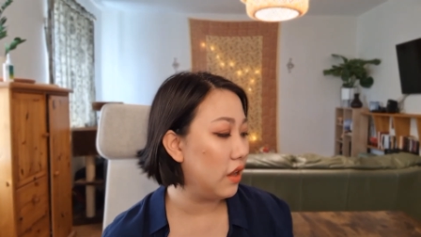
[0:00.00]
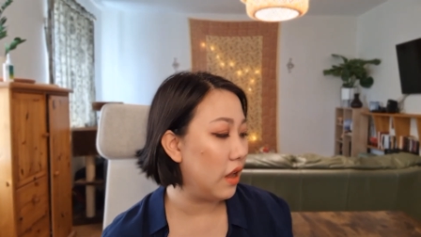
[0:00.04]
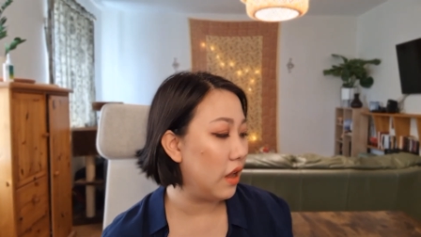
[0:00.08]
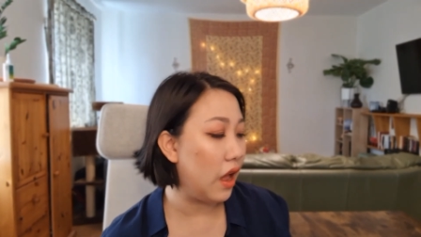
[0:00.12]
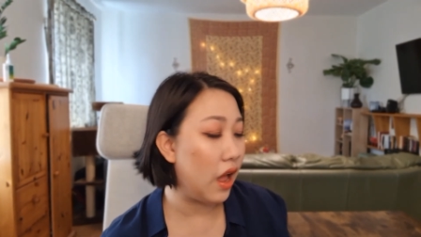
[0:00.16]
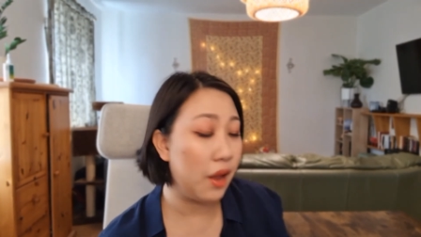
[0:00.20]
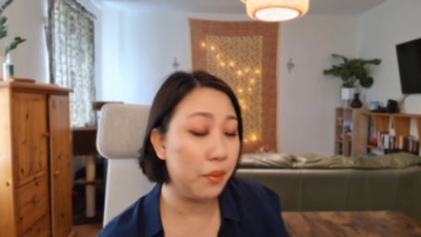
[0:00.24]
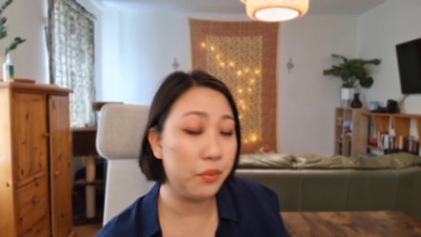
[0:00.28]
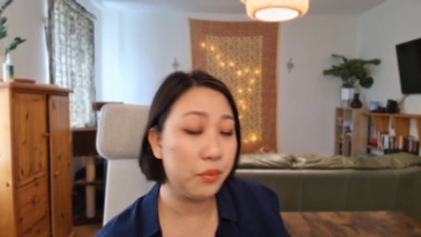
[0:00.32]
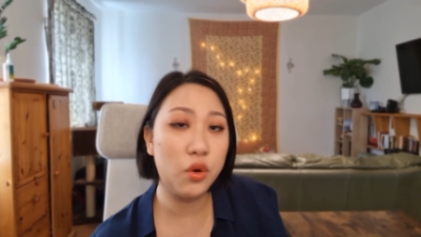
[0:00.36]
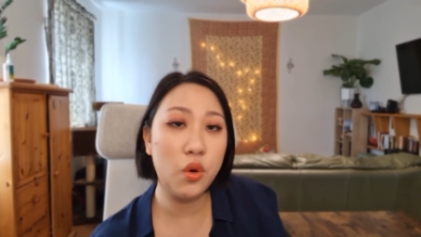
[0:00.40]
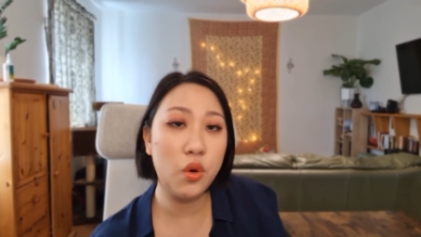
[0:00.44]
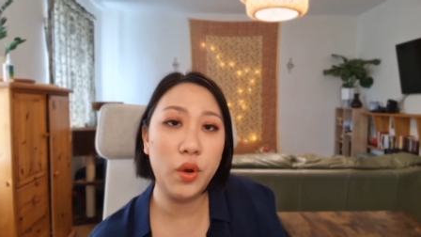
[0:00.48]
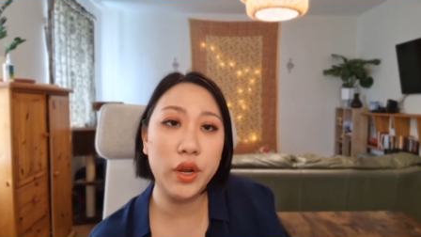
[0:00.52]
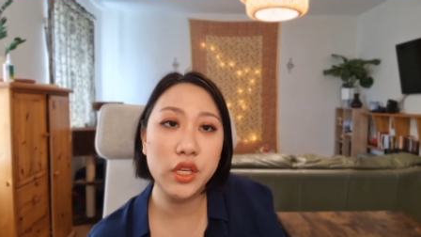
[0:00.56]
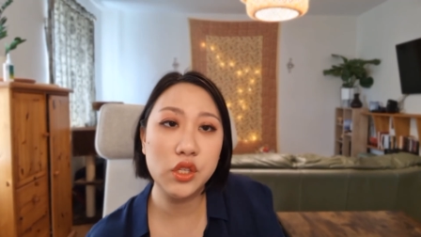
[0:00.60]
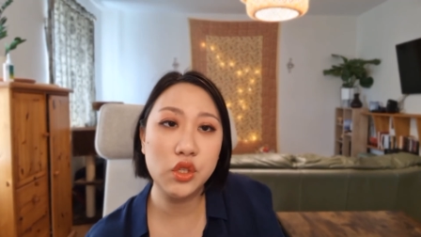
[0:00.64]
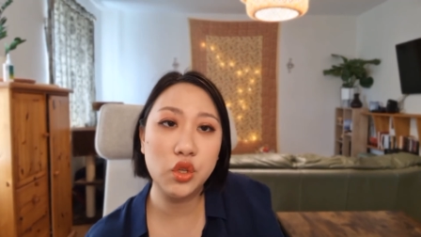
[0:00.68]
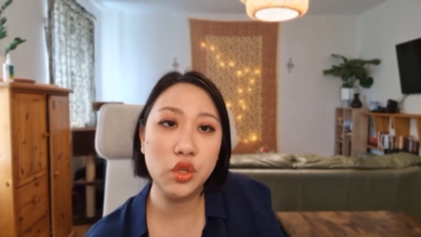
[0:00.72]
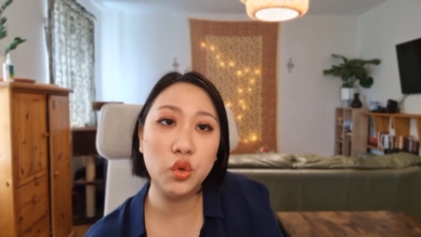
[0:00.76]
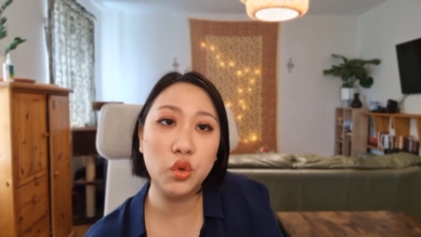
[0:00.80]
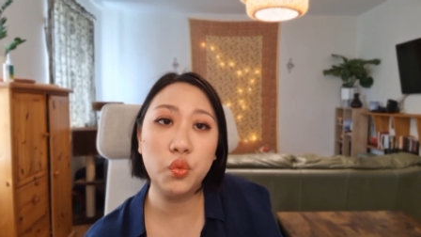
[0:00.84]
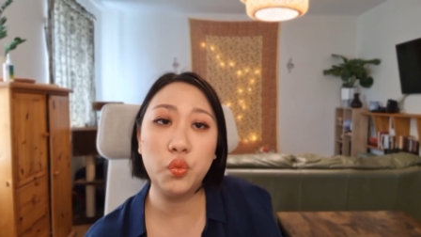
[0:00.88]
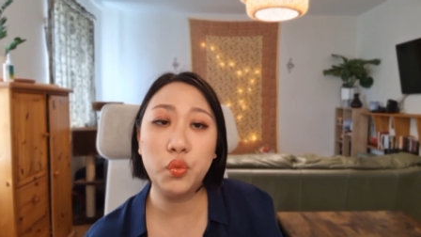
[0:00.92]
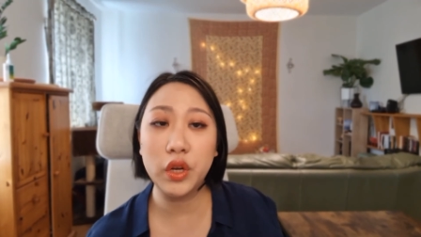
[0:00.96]
I'm going
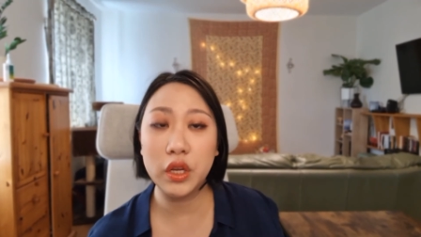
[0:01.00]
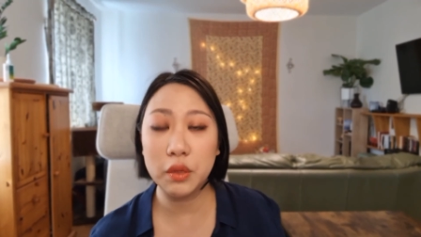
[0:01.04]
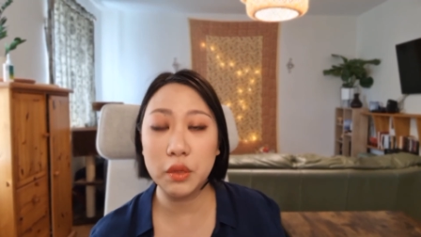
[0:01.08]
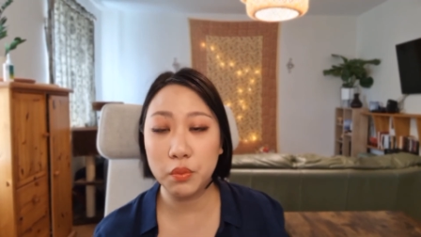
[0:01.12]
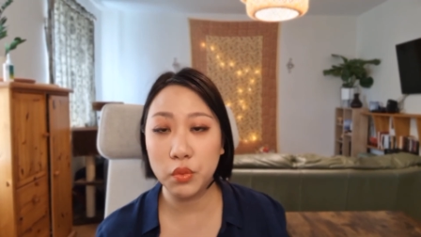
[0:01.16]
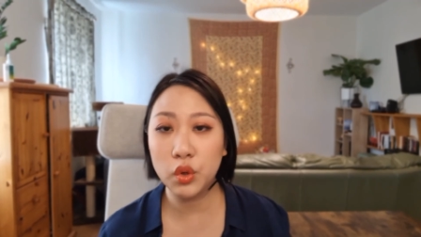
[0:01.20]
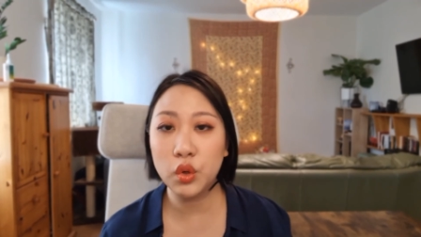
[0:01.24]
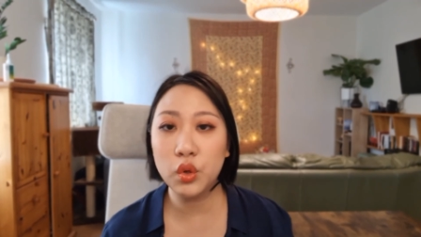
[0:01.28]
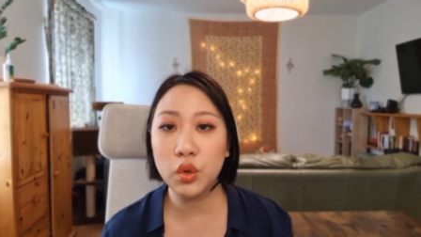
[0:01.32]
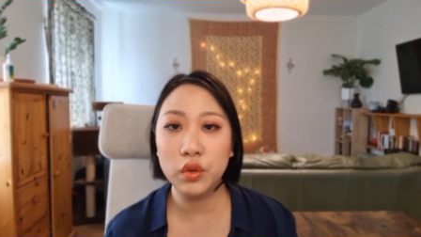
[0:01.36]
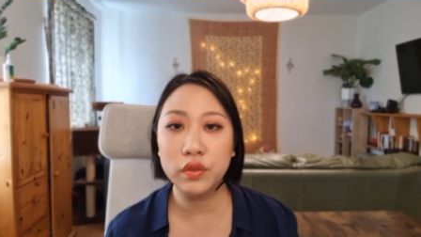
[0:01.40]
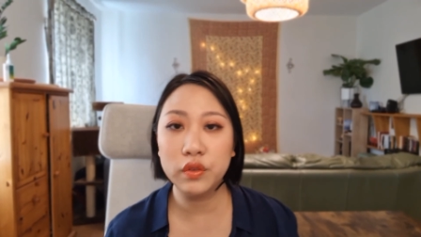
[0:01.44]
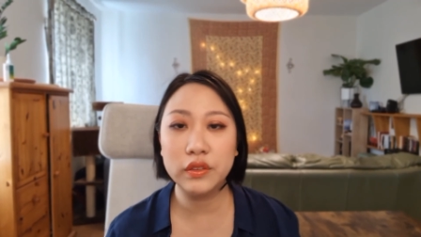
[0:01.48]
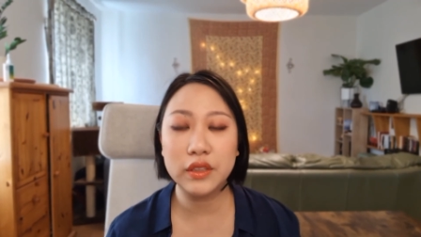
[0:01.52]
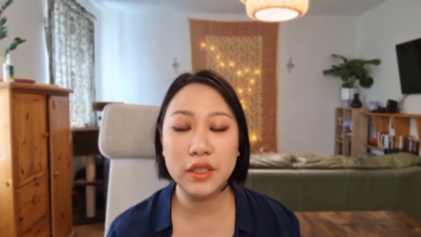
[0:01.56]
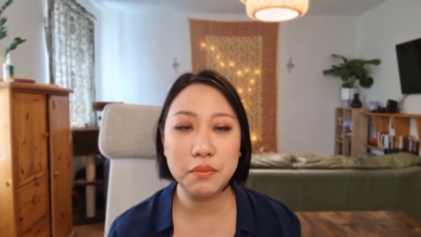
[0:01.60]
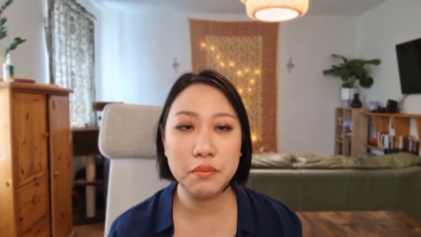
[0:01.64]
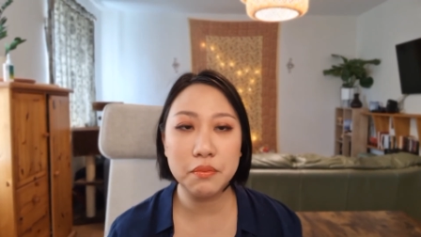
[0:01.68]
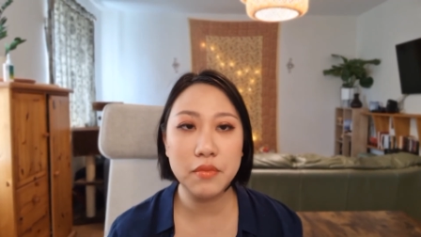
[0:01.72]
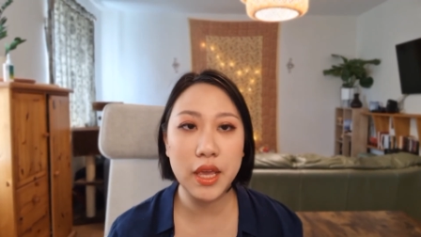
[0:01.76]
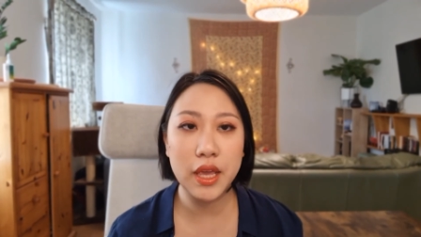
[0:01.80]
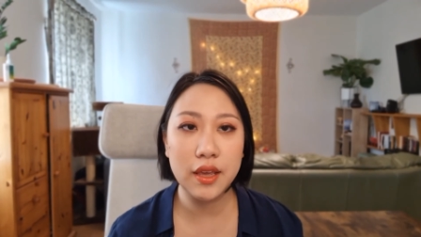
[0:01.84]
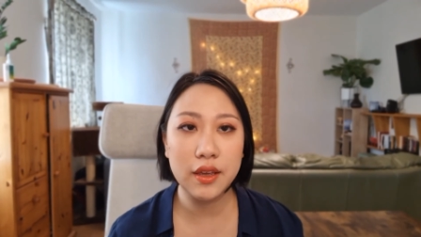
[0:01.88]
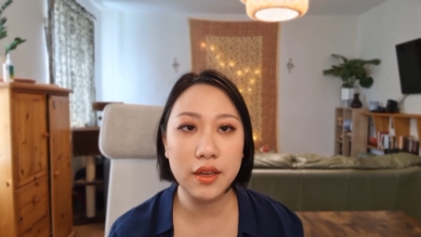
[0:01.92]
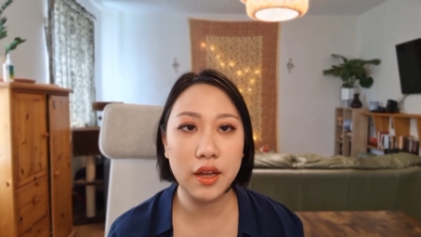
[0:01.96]
to remove the
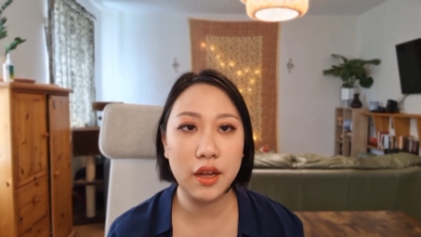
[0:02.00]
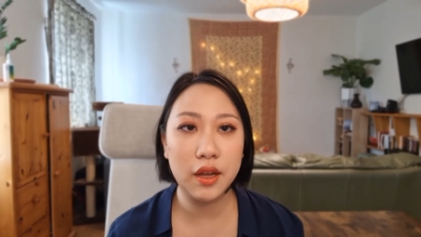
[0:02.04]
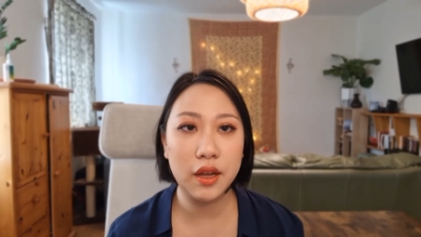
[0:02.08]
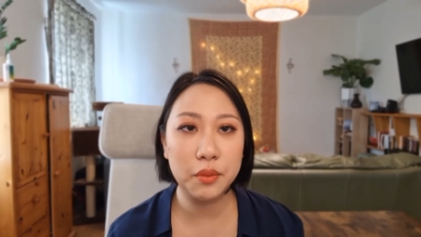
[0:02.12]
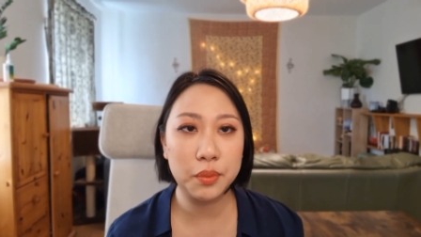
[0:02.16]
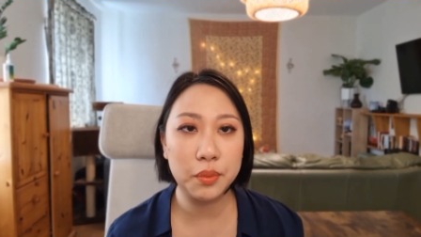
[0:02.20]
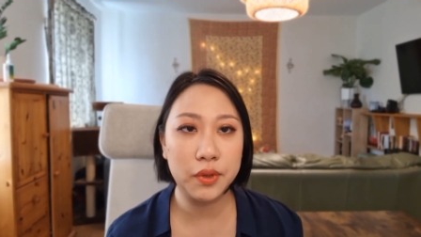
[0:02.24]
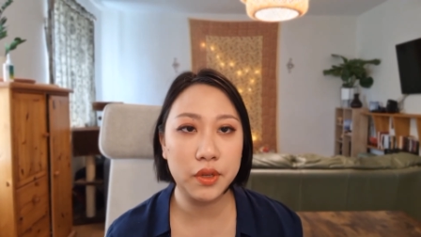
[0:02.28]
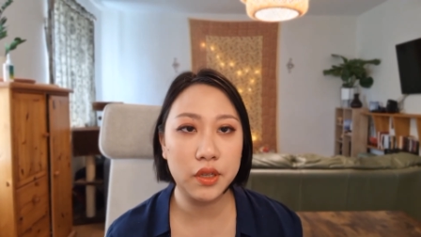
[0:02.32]
makeup.